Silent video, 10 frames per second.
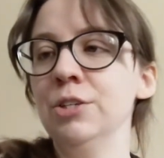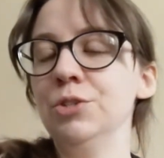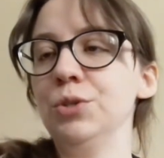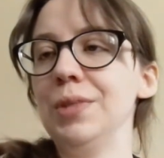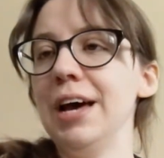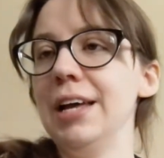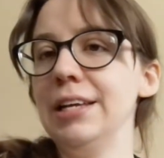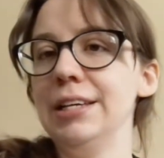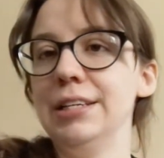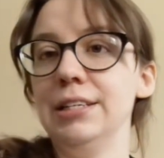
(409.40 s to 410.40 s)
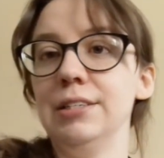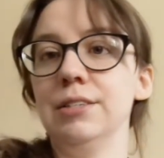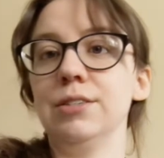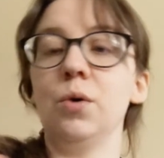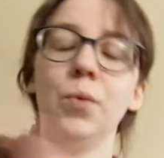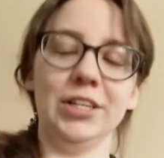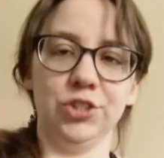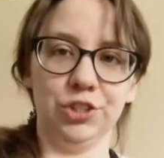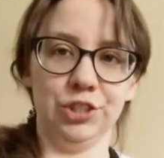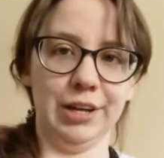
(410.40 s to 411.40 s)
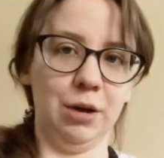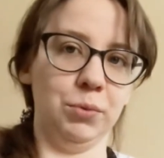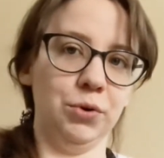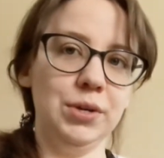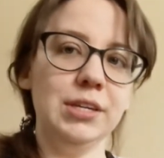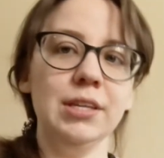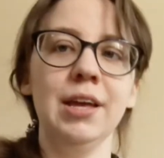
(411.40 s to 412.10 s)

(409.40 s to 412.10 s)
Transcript: So that is Western style brewing.